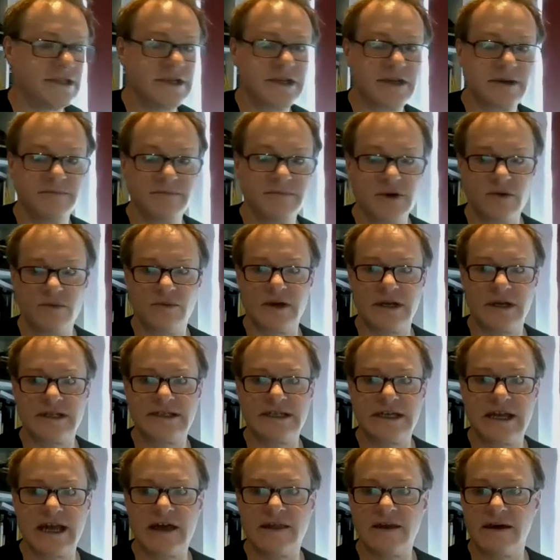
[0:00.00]
you can put one
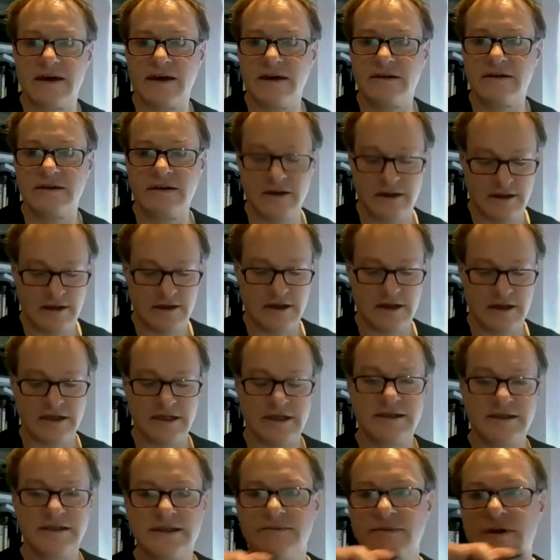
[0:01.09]
together
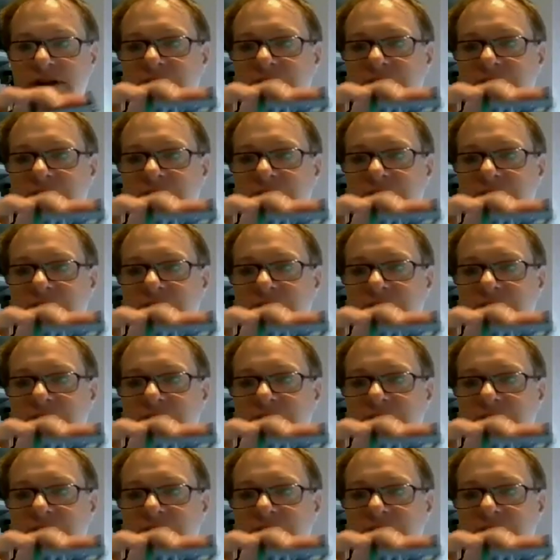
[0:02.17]
using one of